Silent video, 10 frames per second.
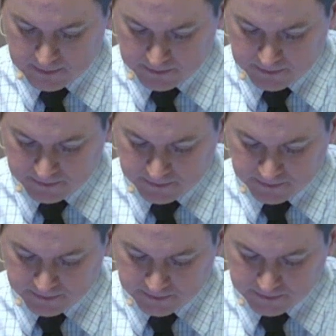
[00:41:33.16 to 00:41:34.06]

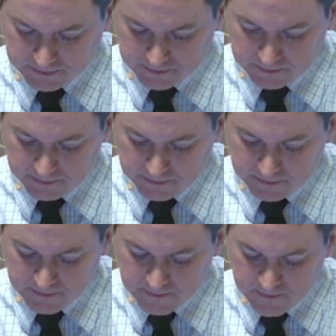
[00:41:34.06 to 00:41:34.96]

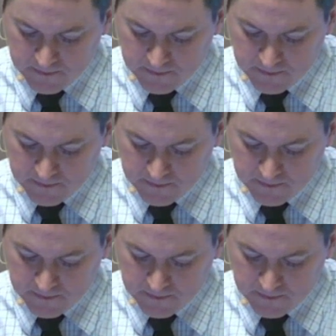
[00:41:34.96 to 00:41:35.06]
Nobody speaks.